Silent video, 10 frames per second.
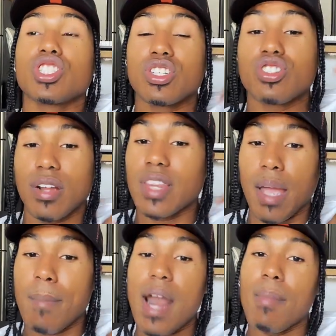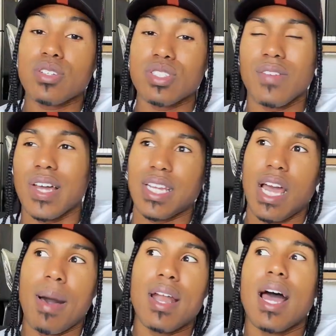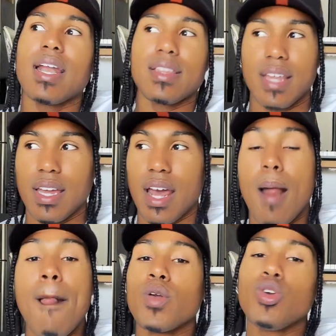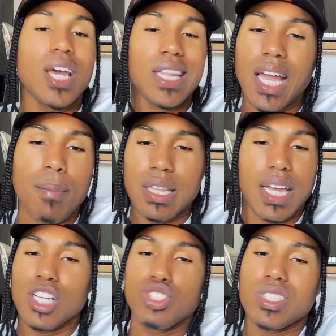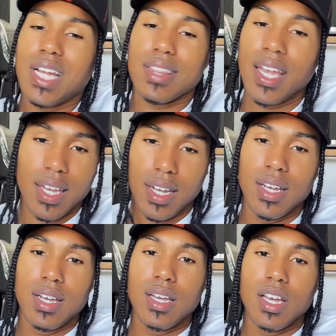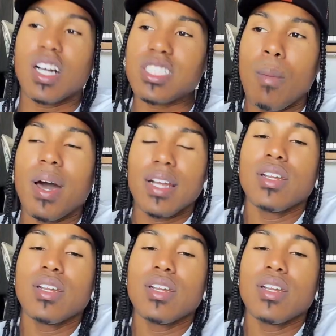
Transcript: And you're just going to start thinking bad about yourself. Like, damn, how did I not think of that? You didn't think about that because you're just not thinking.